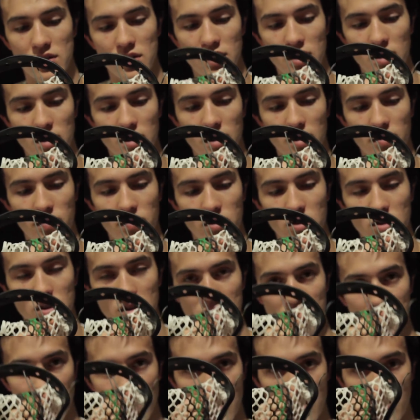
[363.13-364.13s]
see, if you just
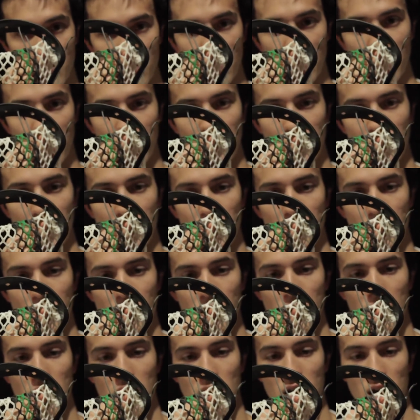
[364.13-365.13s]
saw it move there,
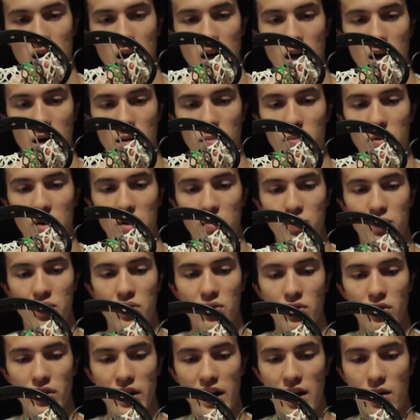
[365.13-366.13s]
I'm going to
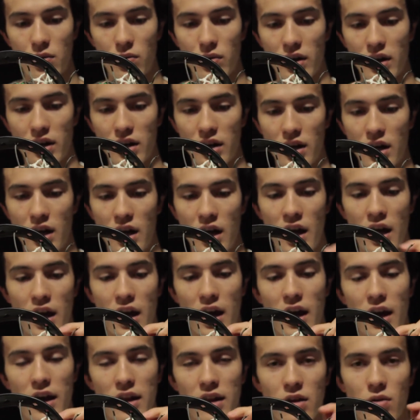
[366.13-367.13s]
pull that way,
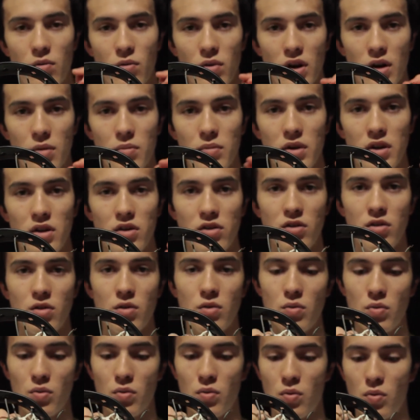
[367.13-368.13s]
and then what I'm going to
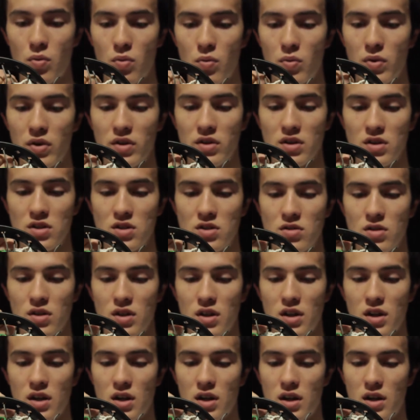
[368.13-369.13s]
do with the
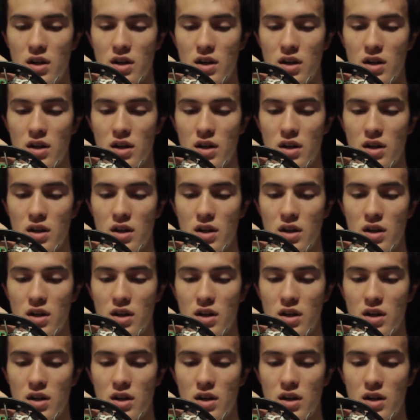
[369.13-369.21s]
string